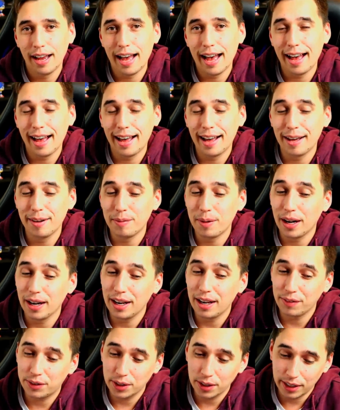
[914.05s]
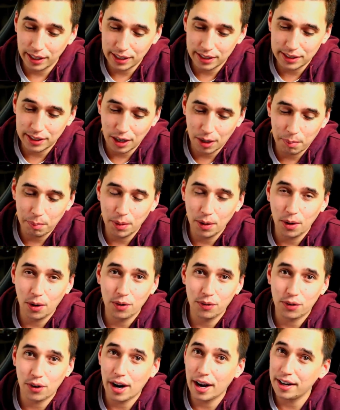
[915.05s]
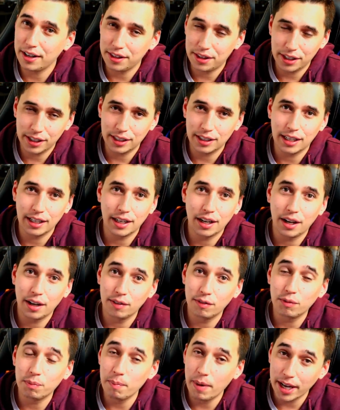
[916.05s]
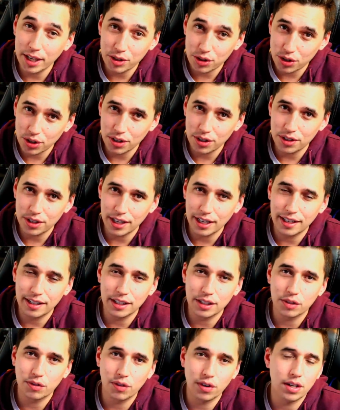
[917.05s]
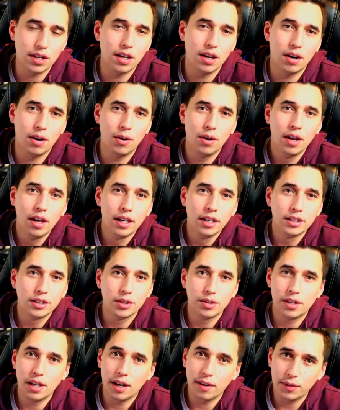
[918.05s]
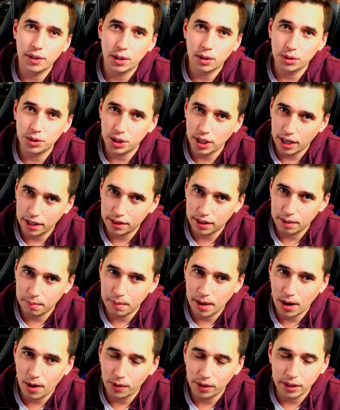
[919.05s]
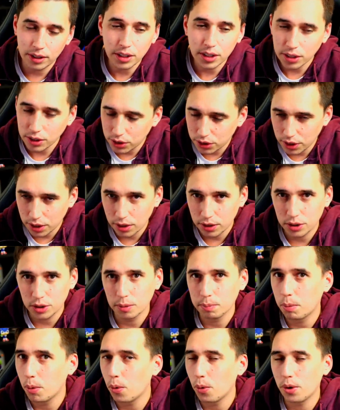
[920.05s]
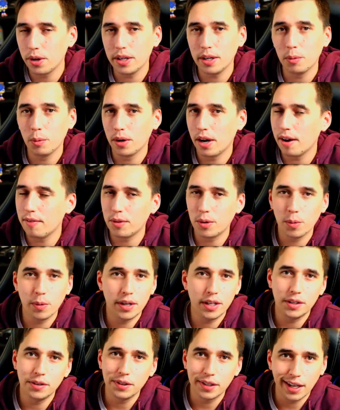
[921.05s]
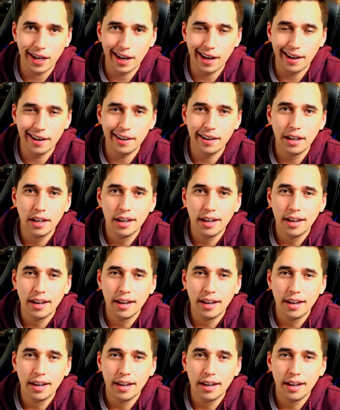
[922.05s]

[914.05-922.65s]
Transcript: I left the links down below for anything that I've mentioned in this video, so definitely go check them out and consider supporting whatever way you can,